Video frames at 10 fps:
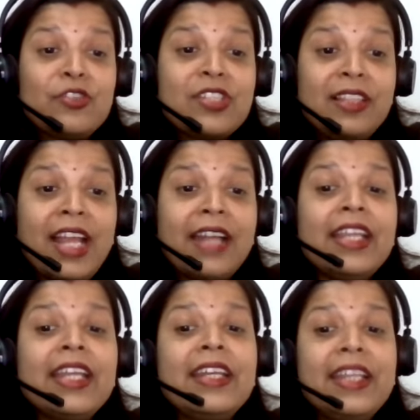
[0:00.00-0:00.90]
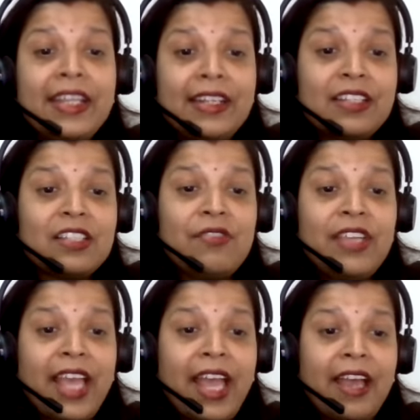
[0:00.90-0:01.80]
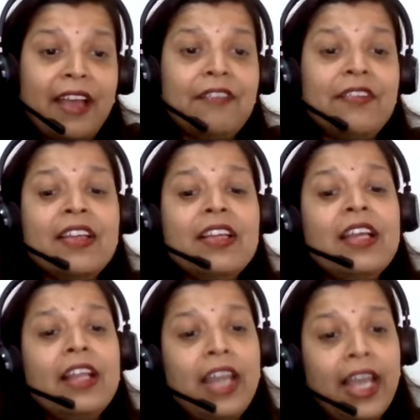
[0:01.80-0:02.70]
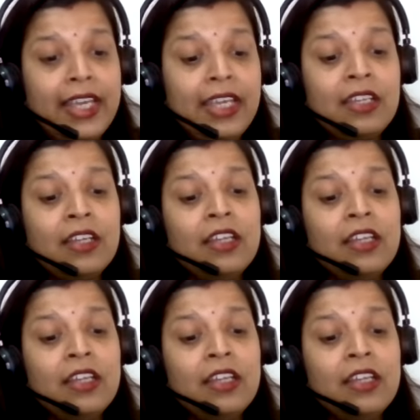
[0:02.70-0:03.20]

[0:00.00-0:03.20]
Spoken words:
So synthetic indicators we have like